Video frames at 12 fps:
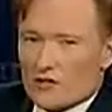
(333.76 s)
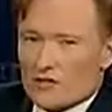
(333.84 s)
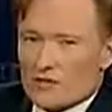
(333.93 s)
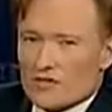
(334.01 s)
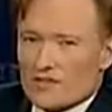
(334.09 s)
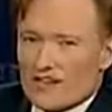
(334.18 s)
you're
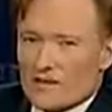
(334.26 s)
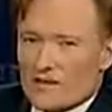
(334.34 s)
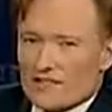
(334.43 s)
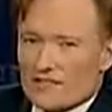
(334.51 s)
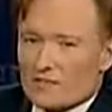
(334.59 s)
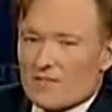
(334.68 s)
supposed to think
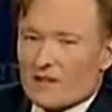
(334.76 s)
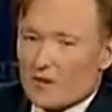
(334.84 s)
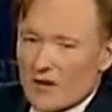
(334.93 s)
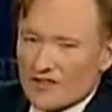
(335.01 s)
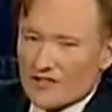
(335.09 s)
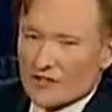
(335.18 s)
about something
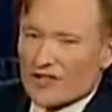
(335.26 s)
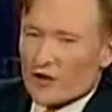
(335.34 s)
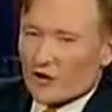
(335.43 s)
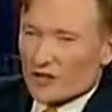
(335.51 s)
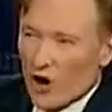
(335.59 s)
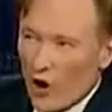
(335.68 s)
wintry
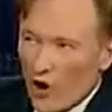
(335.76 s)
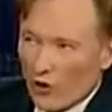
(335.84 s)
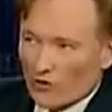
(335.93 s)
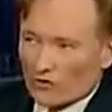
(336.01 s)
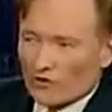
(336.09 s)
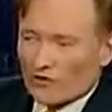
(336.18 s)
or
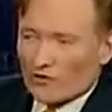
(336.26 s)
cold.